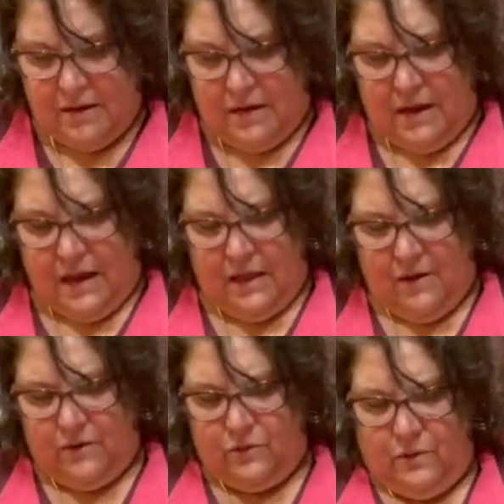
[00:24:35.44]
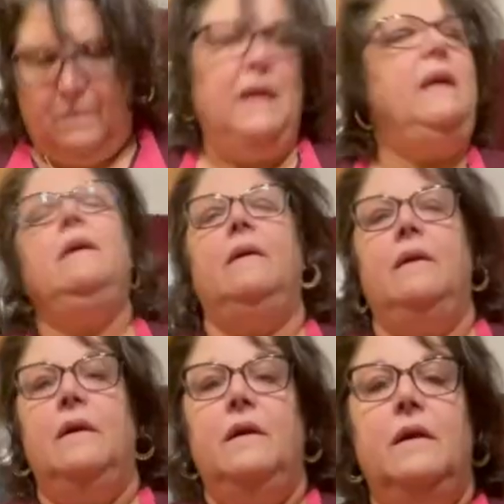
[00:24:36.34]
And those would make
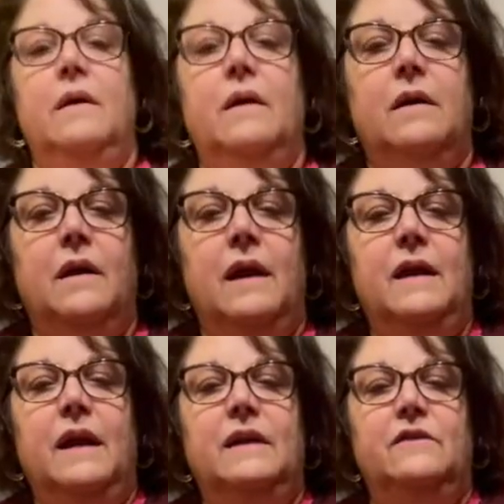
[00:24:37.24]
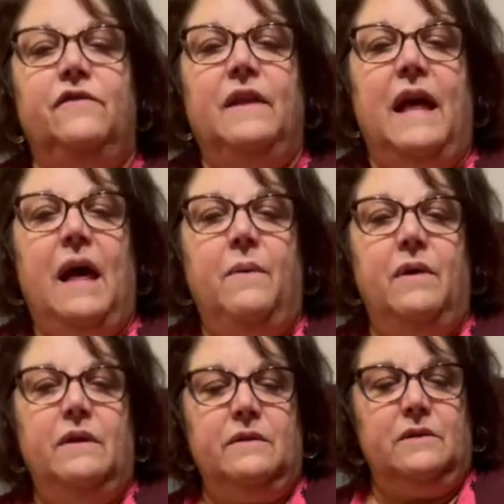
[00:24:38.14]
kind of nice
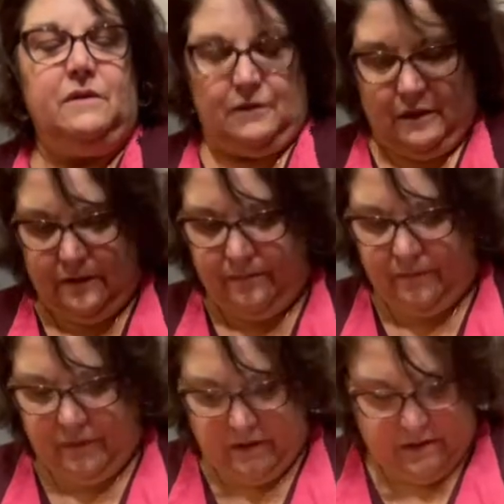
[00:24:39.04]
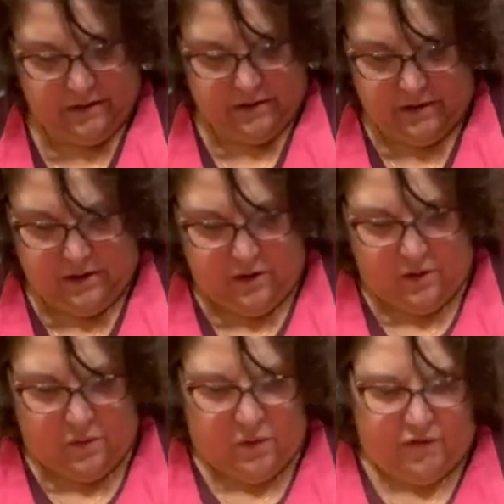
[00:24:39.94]
flowers.
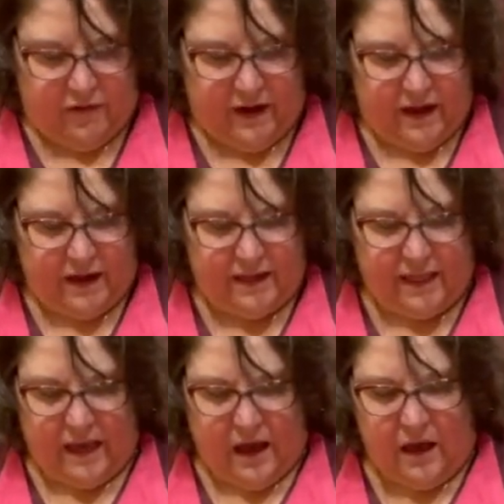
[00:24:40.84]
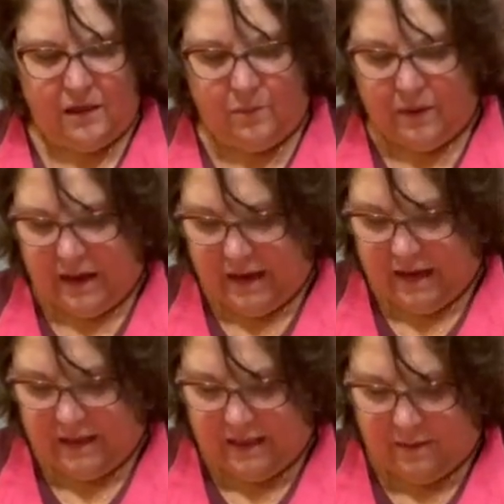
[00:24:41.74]
Or if I cut it the other
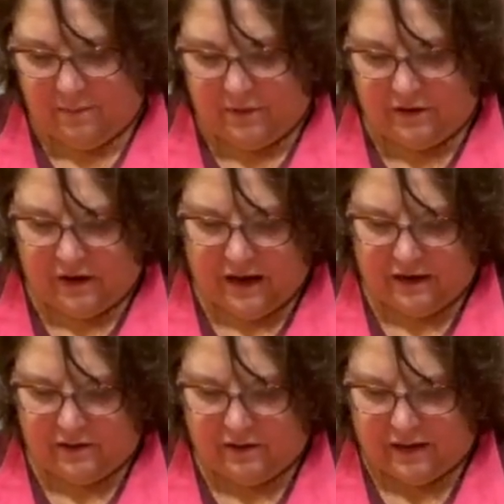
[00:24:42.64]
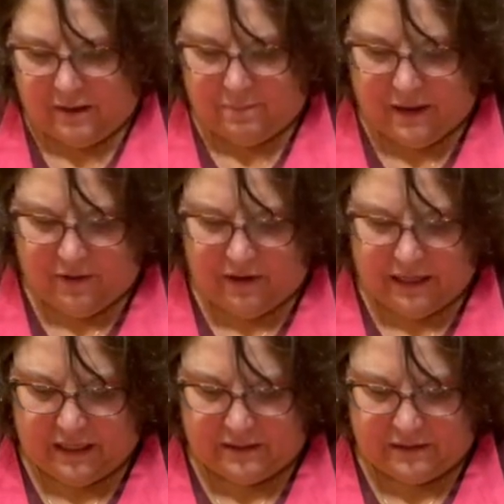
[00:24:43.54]
way, they would kind of look like
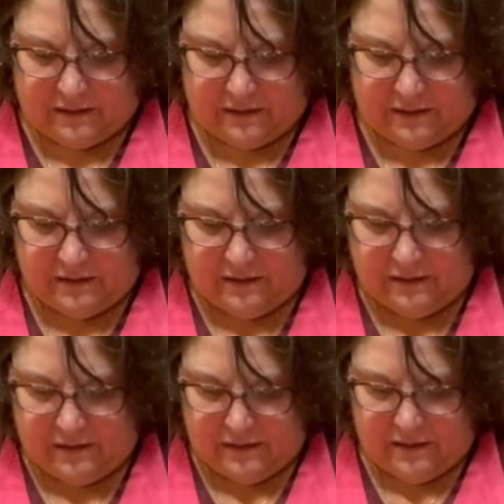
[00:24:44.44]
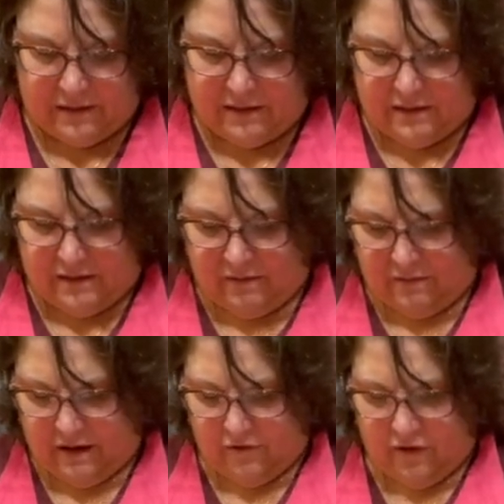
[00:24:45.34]
berries.
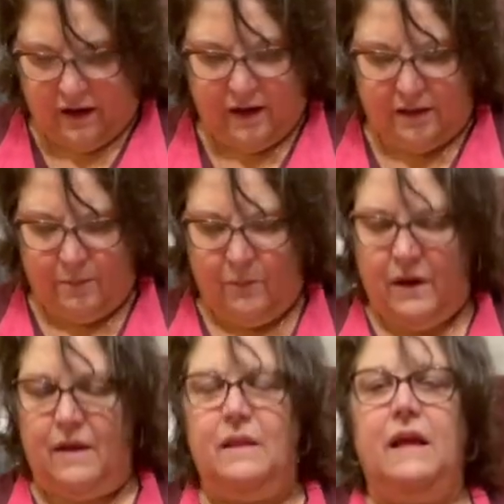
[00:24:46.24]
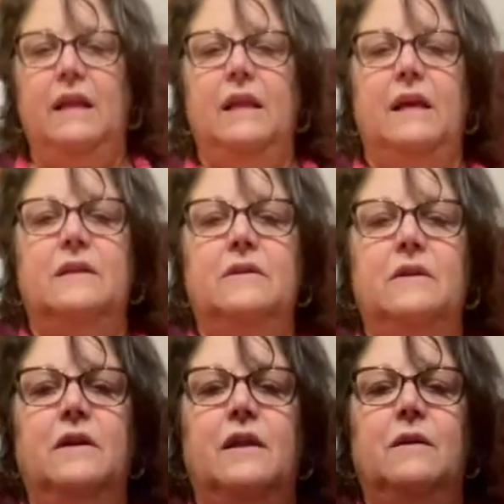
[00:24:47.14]
Right, if I cut them round like this. So you
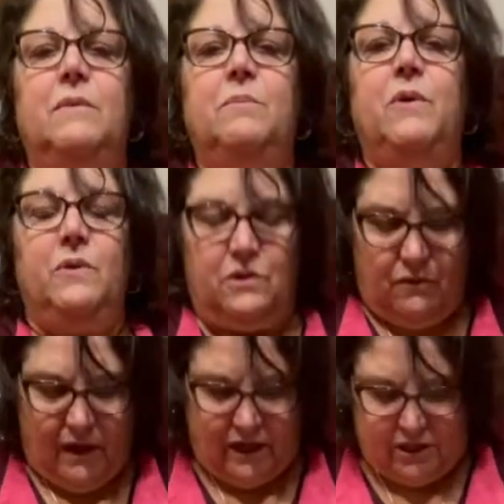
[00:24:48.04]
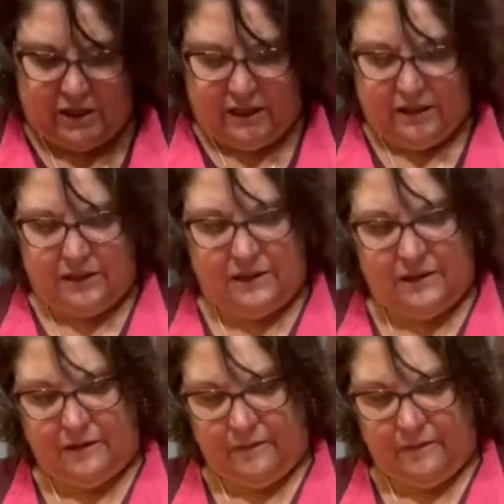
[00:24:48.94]
cut them in both directions.